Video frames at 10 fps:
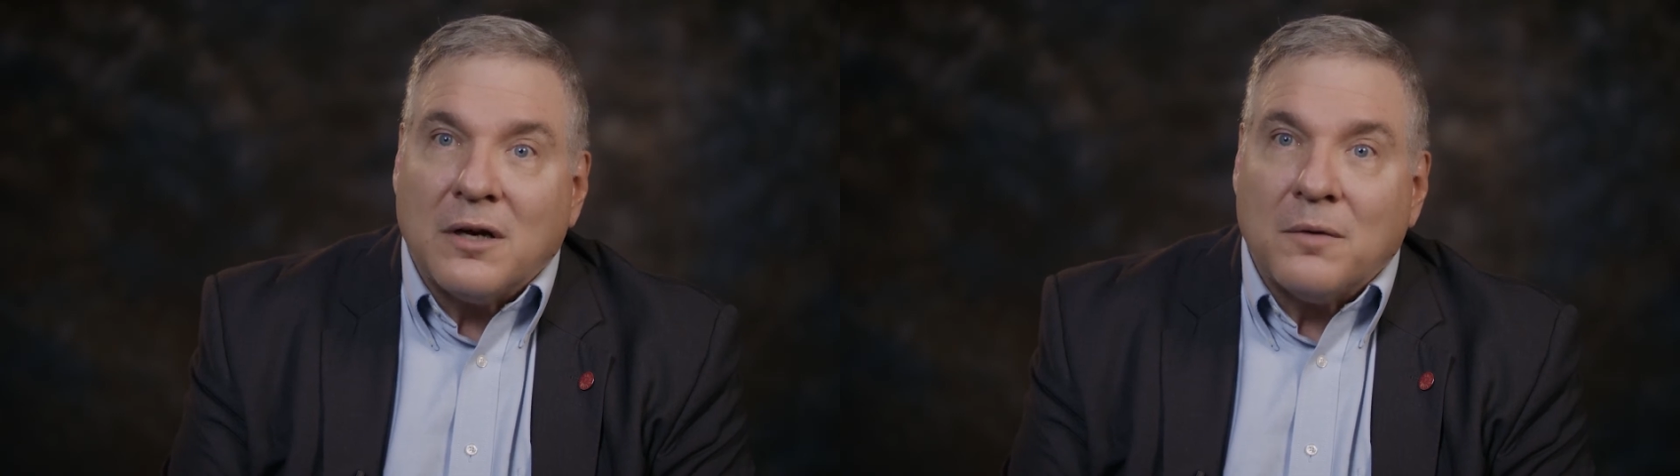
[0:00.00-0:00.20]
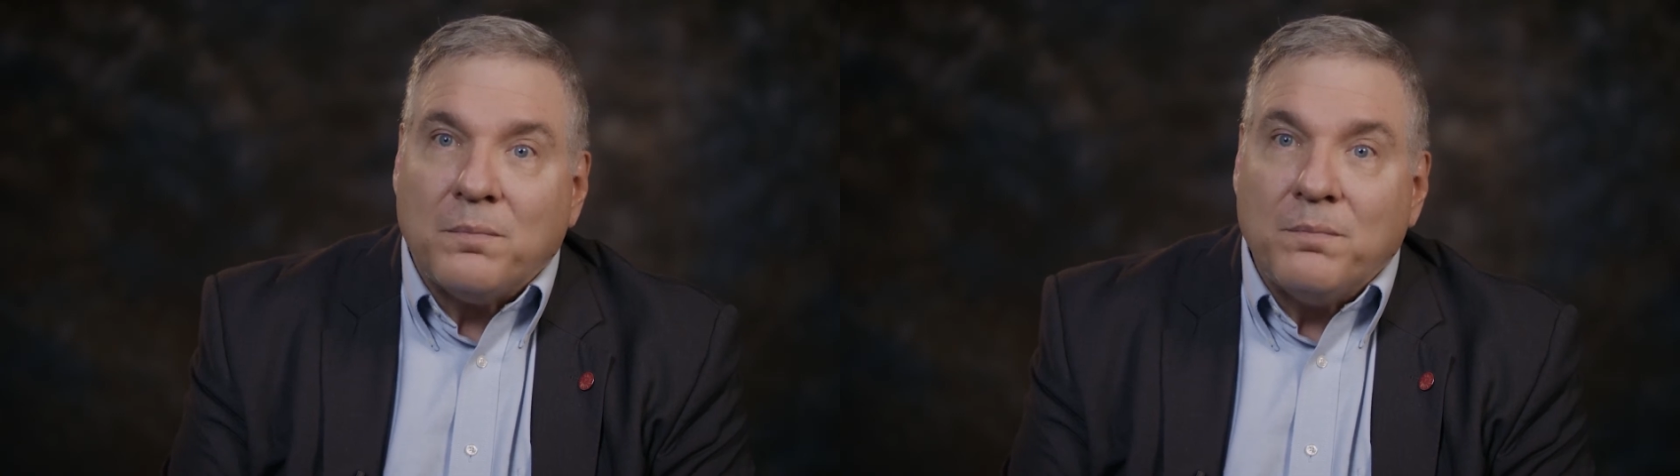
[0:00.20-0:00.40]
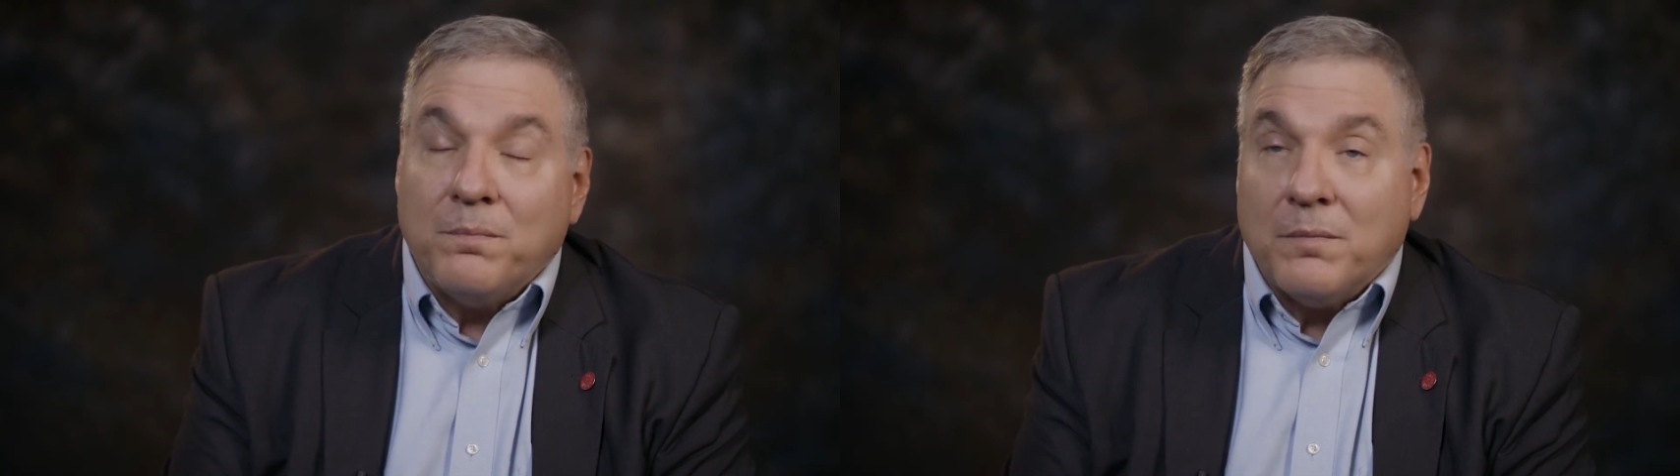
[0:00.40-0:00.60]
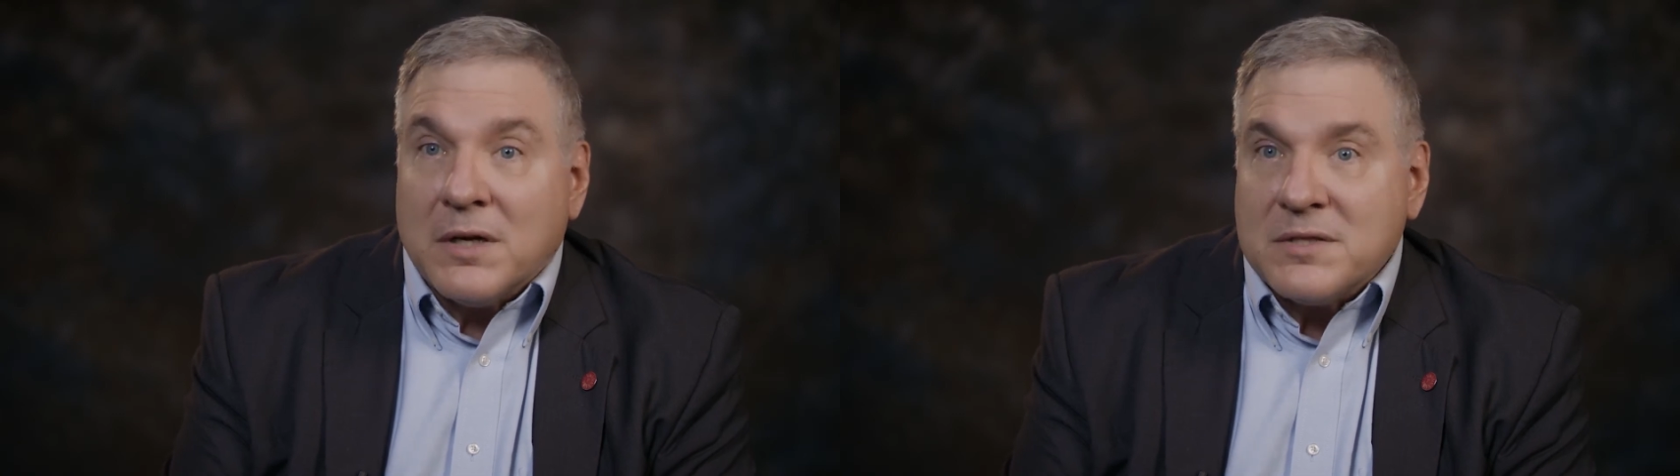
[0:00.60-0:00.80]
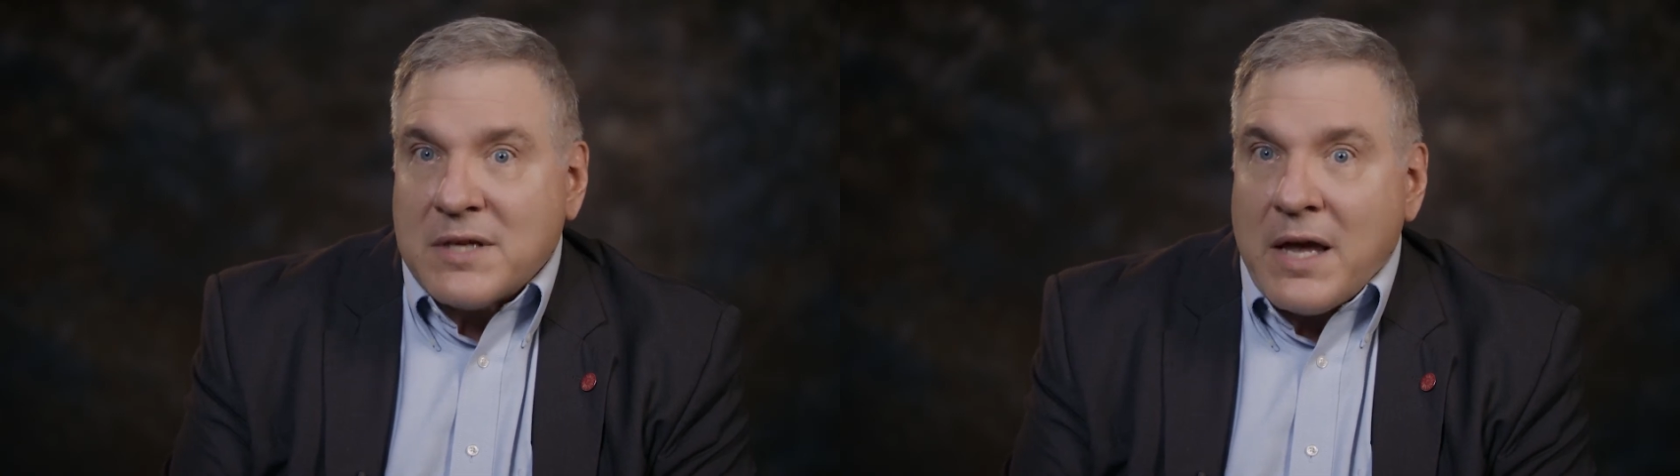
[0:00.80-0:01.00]
a,
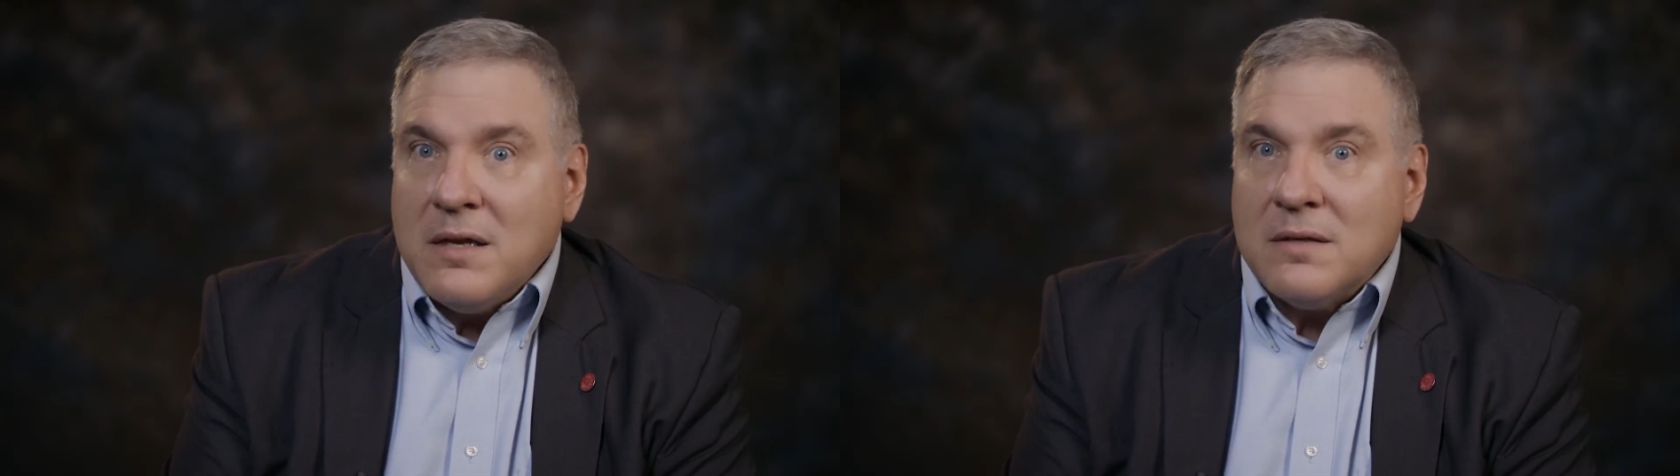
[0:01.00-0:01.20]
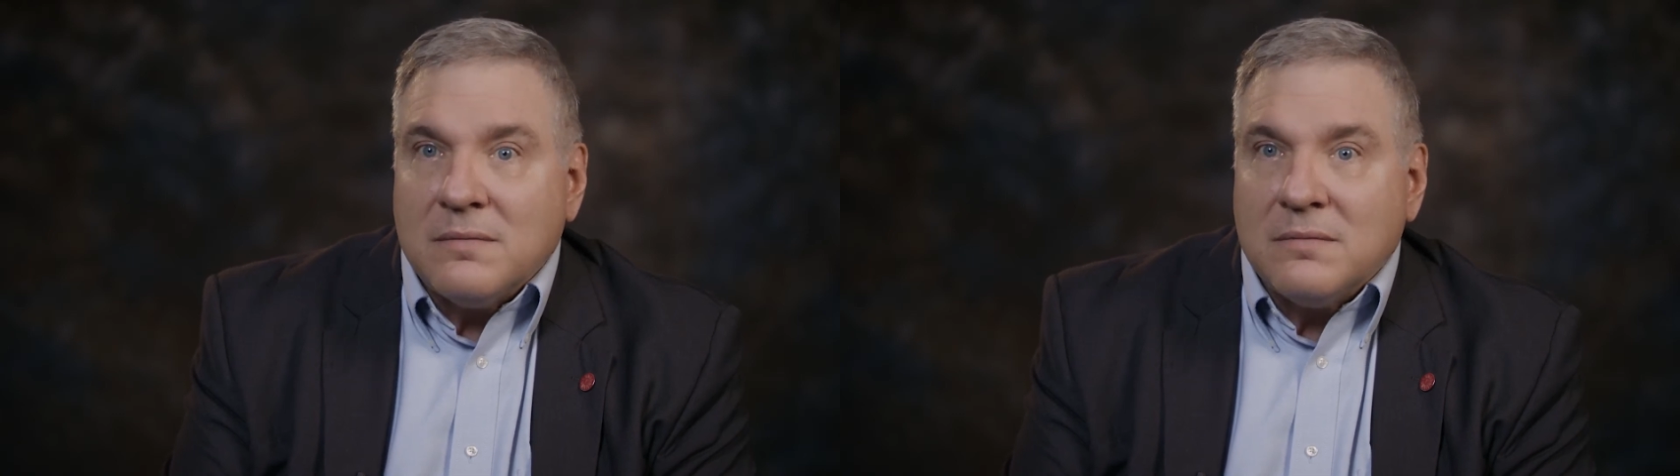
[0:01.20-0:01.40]
a saint,